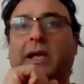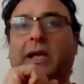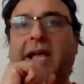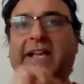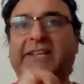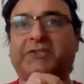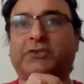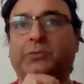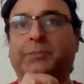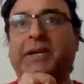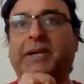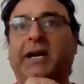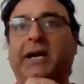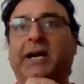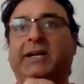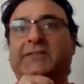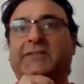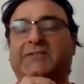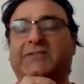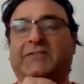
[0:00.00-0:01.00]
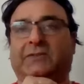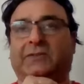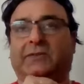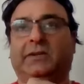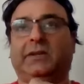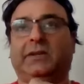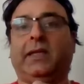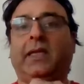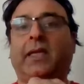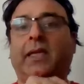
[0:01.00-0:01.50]
has to be
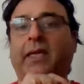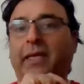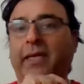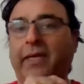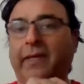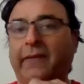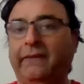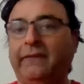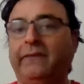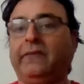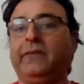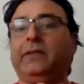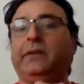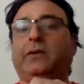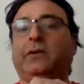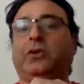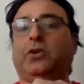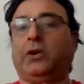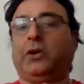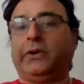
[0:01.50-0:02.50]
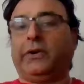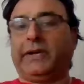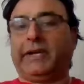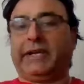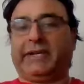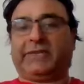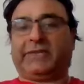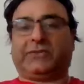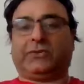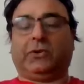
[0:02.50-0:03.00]
answered in the
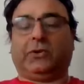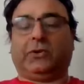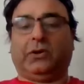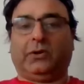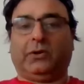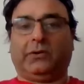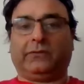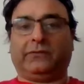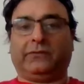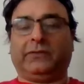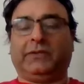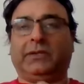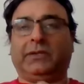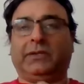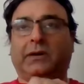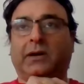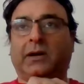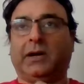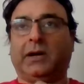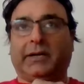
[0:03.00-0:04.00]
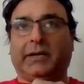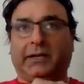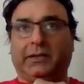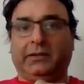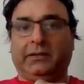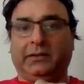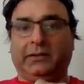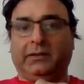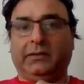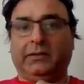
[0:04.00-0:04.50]
context of the
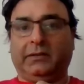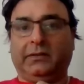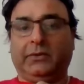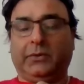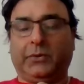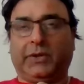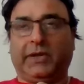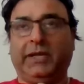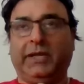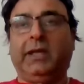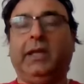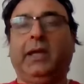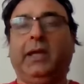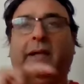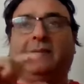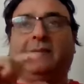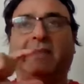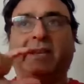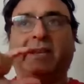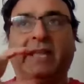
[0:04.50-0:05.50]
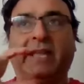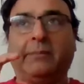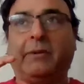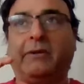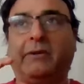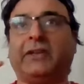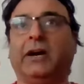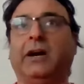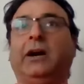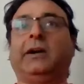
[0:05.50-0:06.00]
article. Okay, and the name
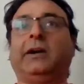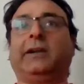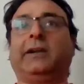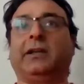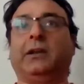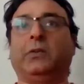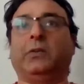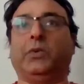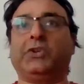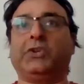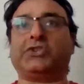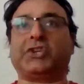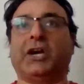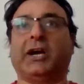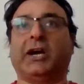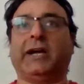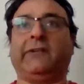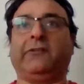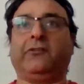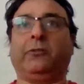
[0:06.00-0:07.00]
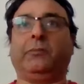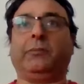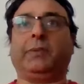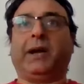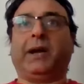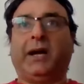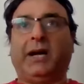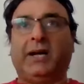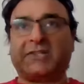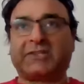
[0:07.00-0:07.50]
of the article which I would
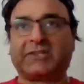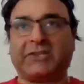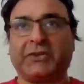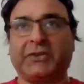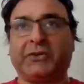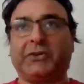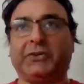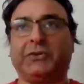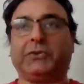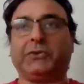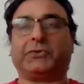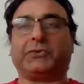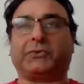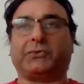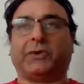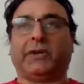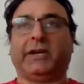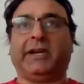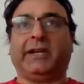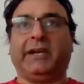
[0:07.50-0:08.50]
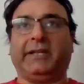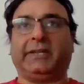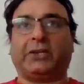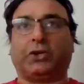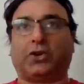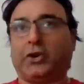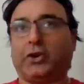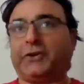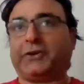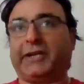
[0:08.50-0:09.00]
be asking you to write in
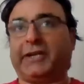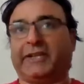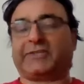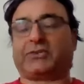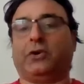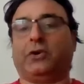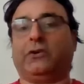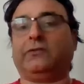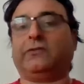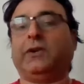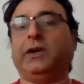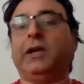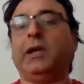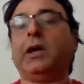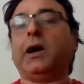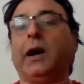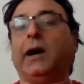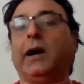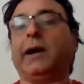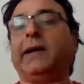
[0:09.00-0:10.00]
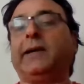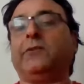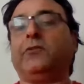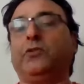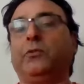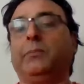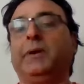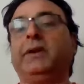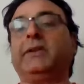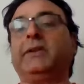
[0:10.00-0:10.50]
the context of, I
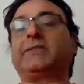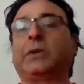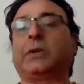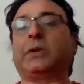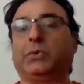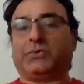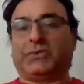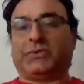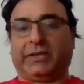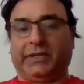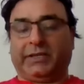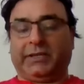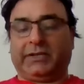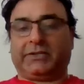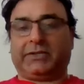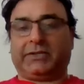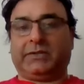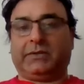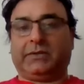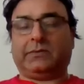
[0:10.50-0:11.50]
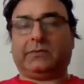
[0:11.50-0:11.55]
would be disclosing it.